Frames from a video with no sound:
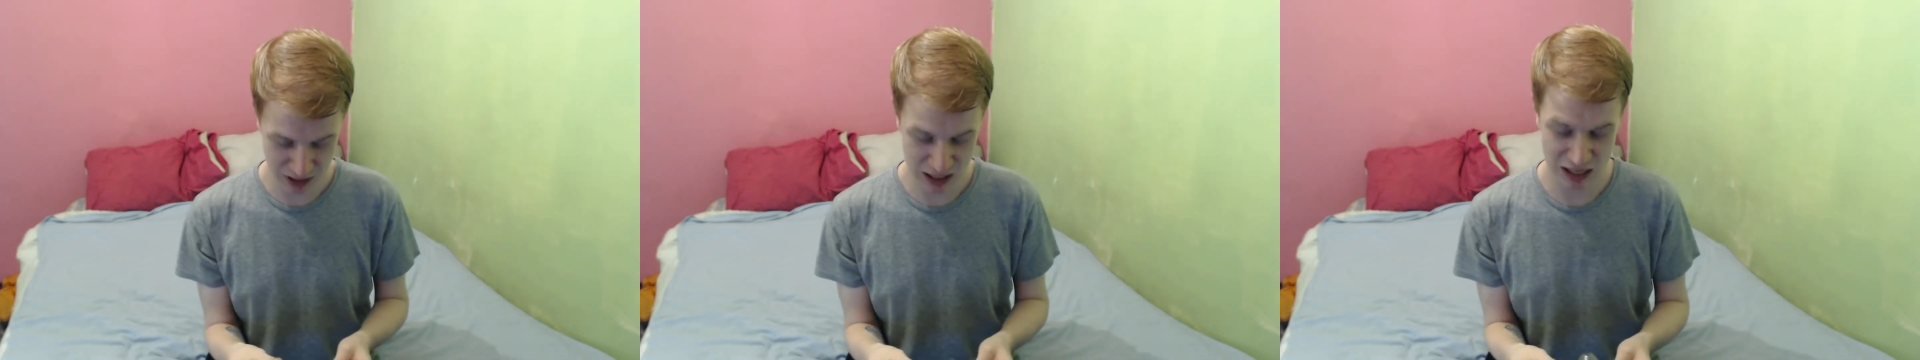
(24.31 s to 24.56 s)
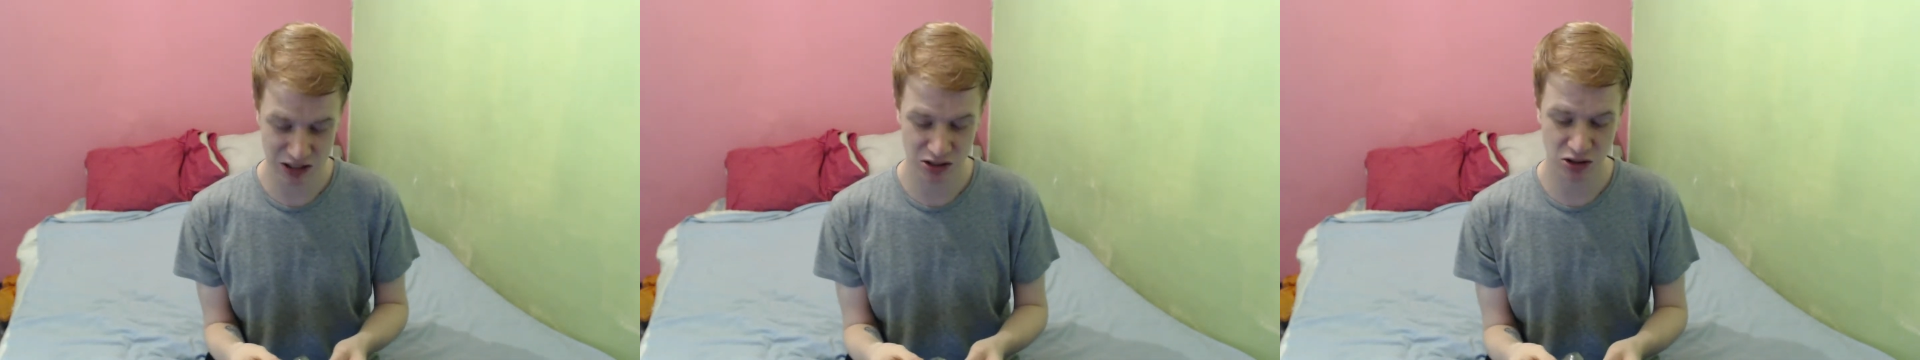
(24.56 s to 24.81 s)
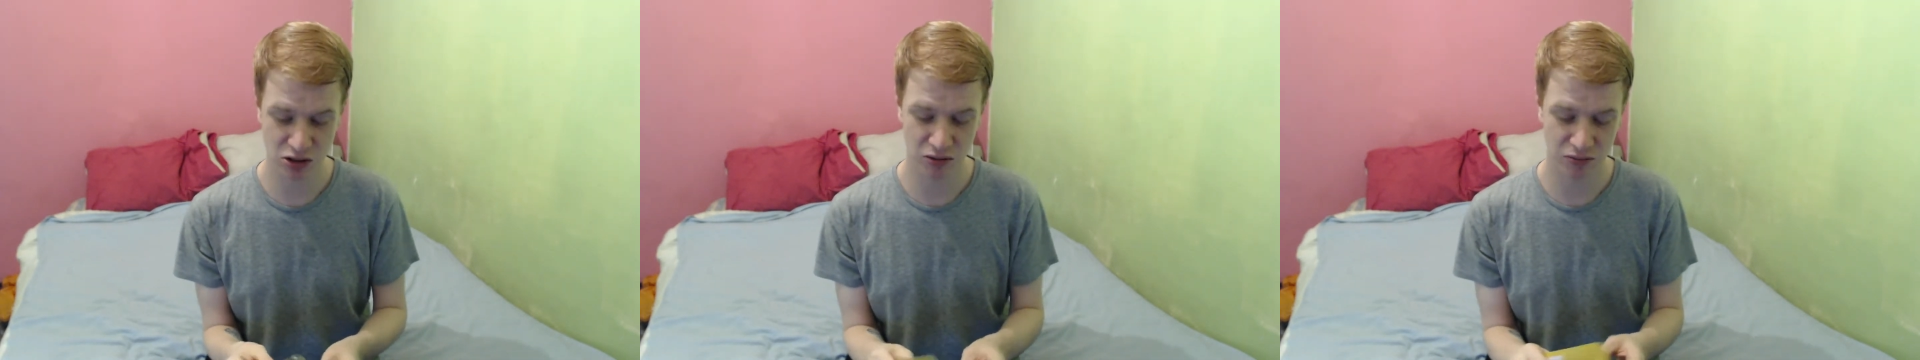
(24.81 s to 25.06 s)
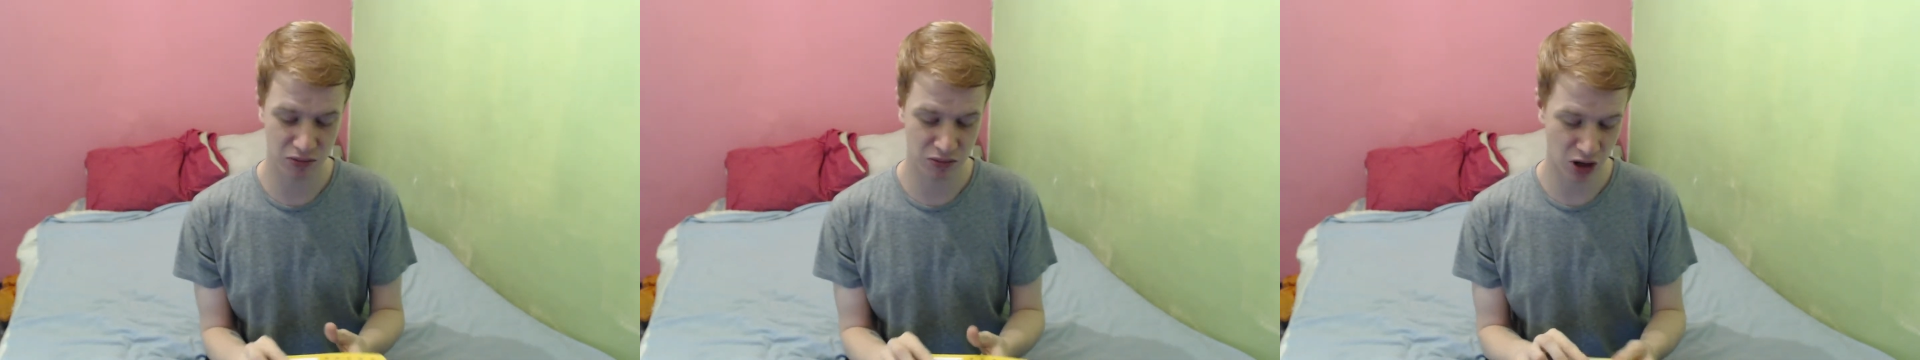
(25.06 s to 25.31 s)
It's
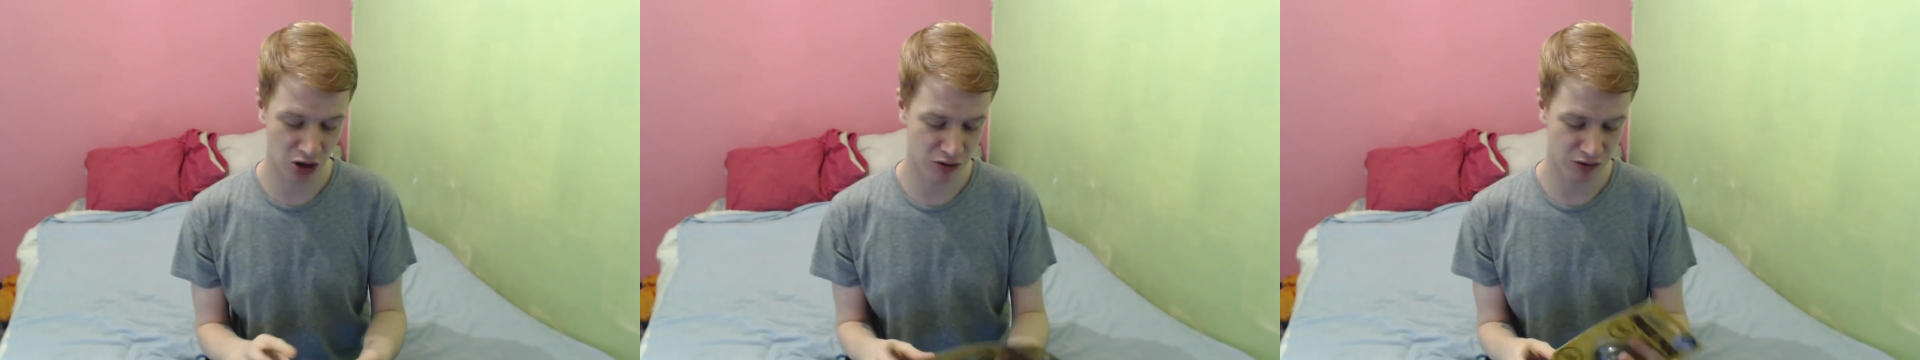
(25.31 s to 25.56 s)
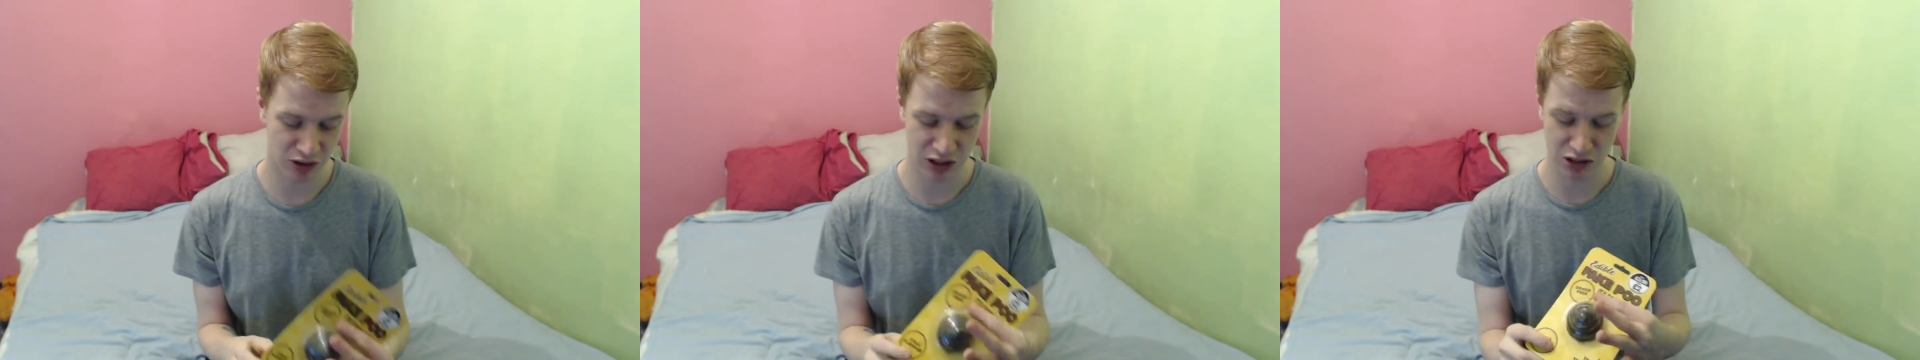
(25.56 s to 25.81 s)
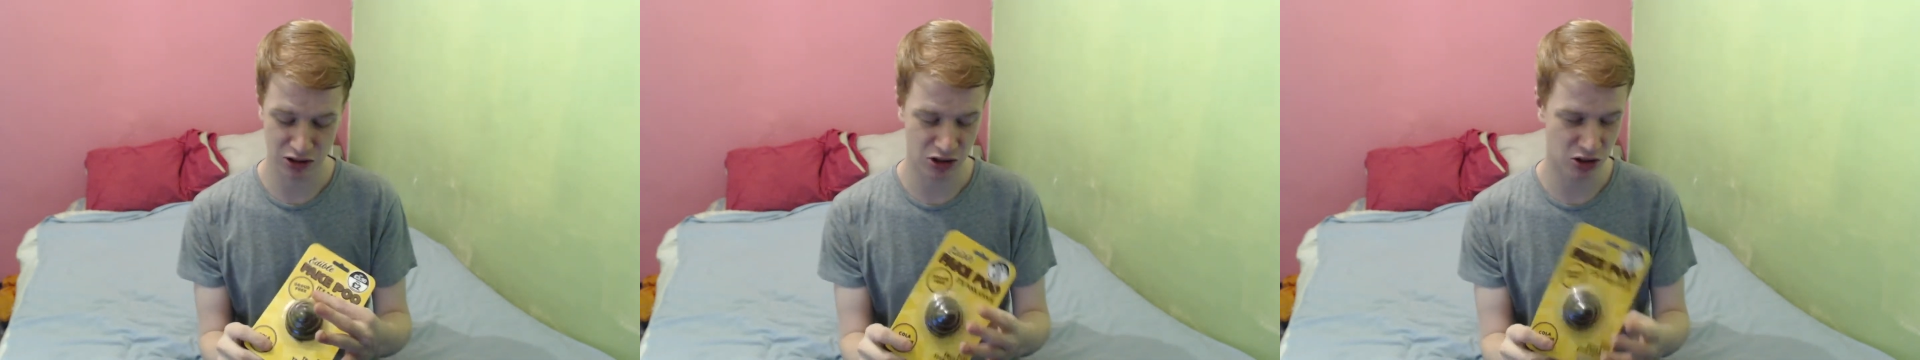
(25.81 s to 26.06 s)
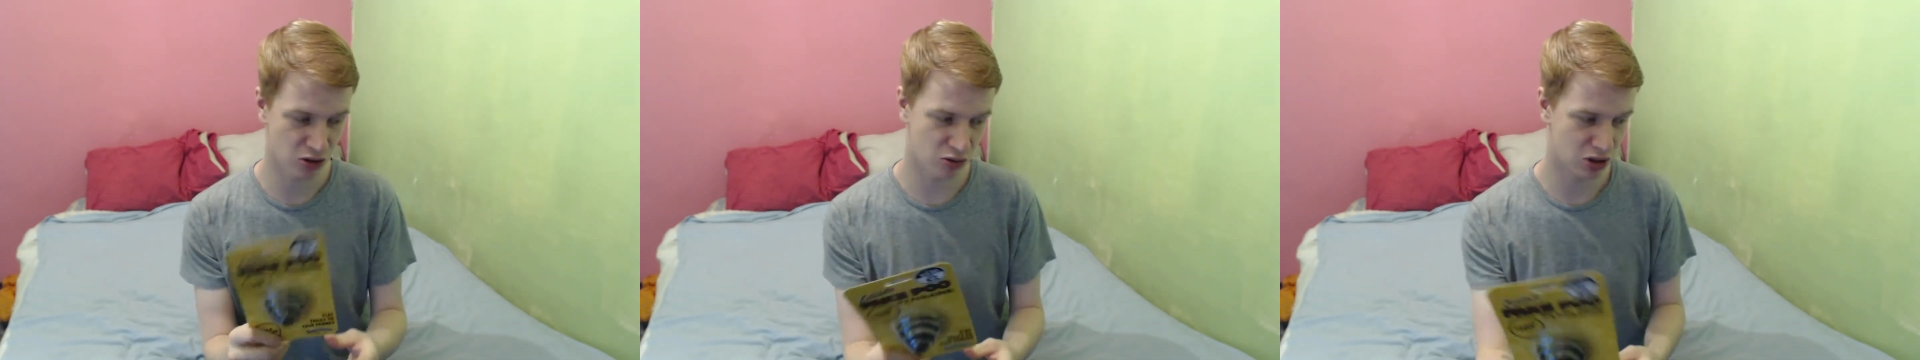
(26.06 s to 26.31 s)
not overly
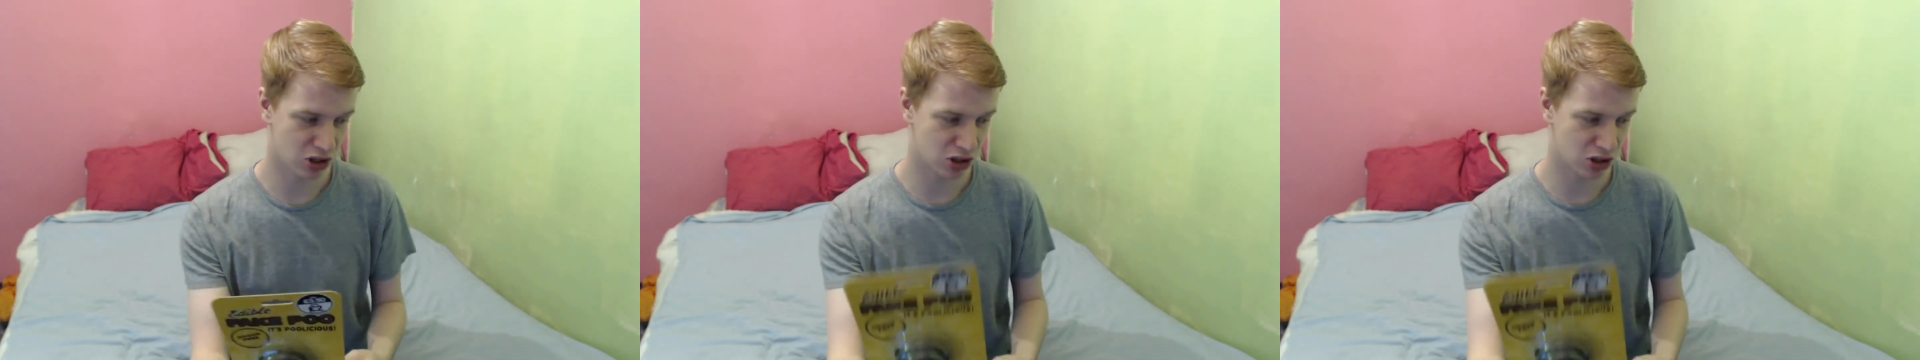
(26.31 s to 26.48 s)
huge,